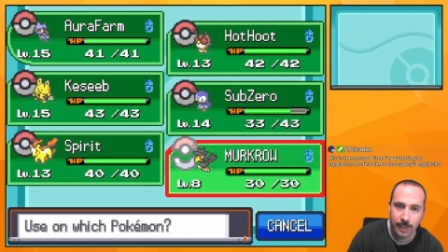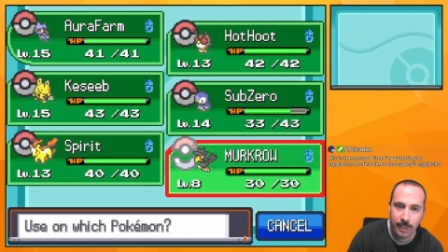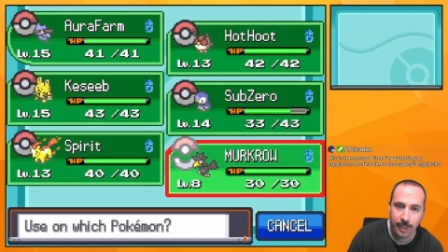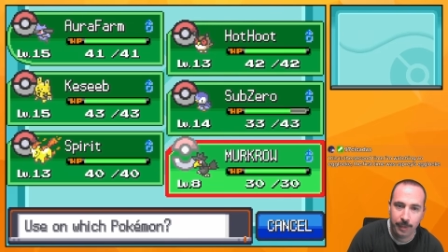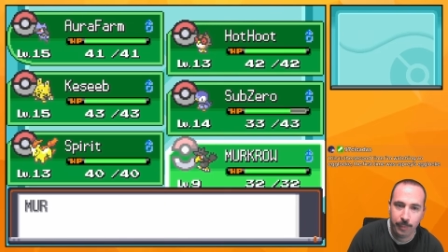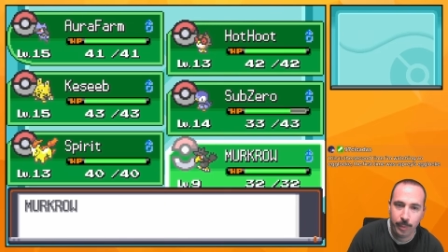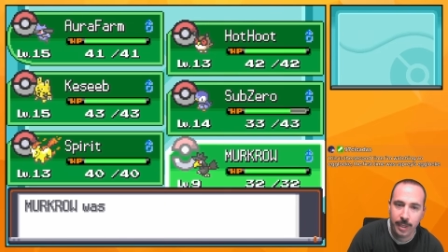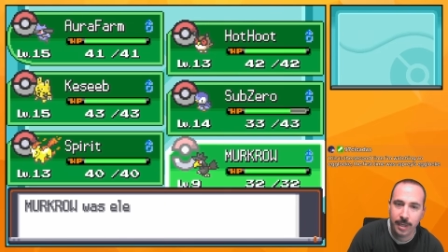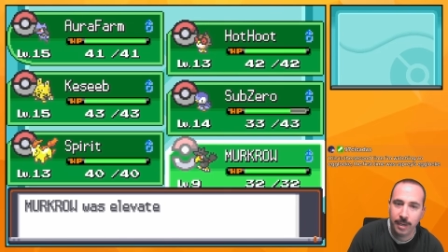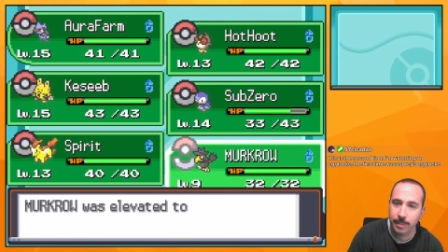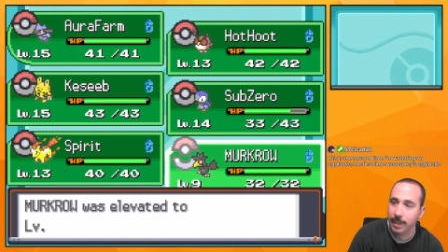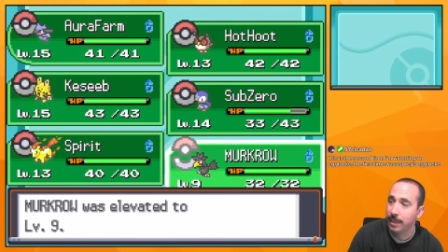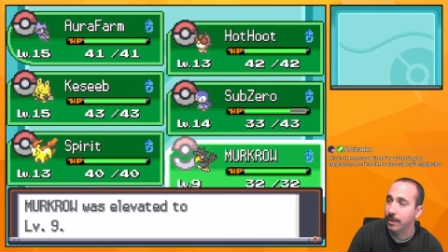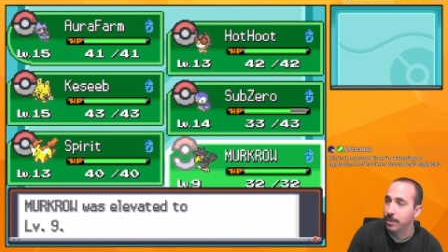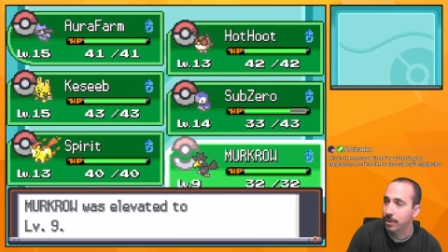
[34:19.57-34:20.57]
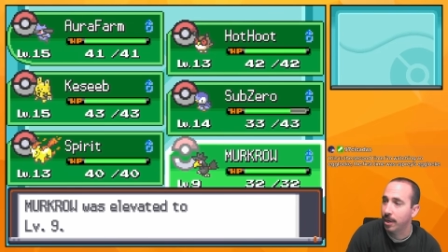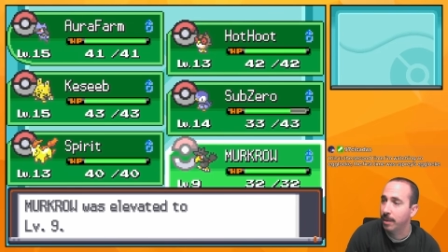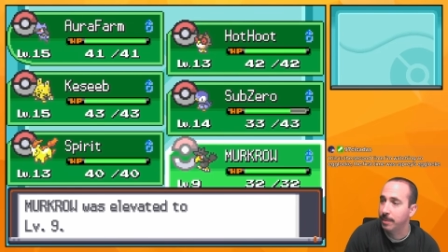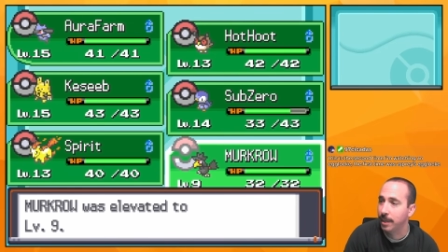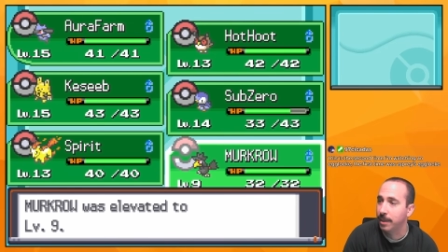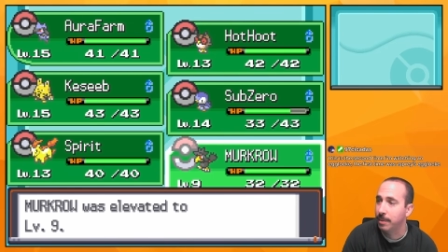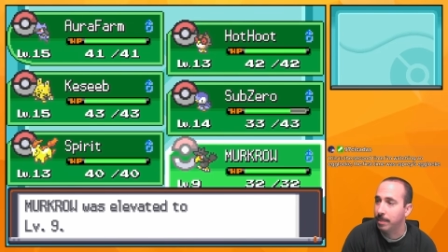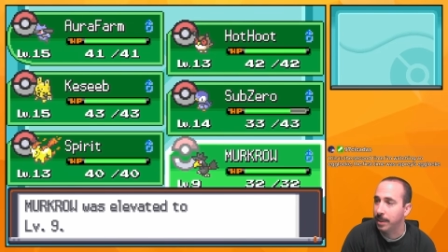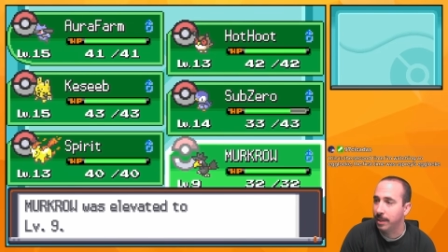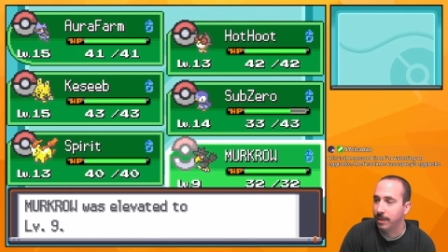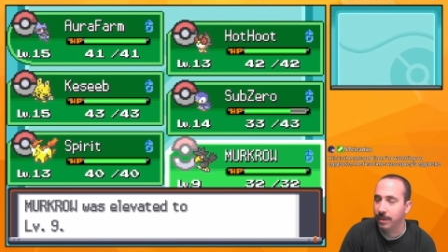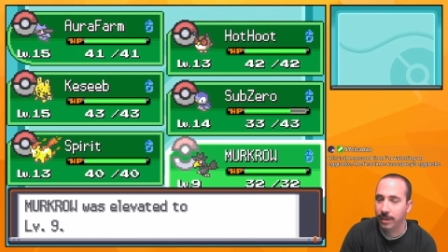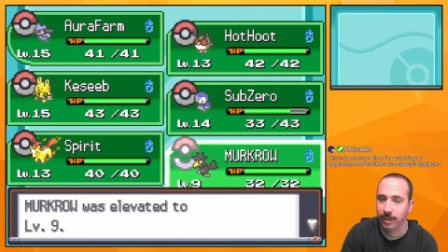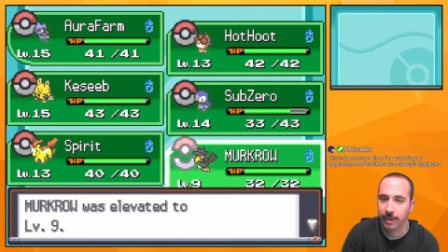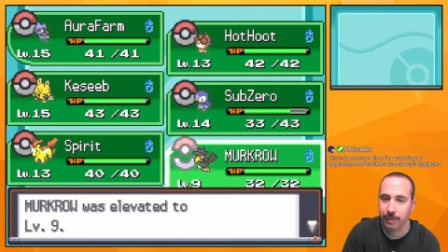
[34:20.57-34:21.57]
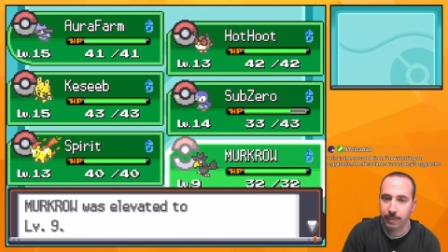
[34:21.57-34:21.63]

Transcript: If we end up getting the job done and beating the Elite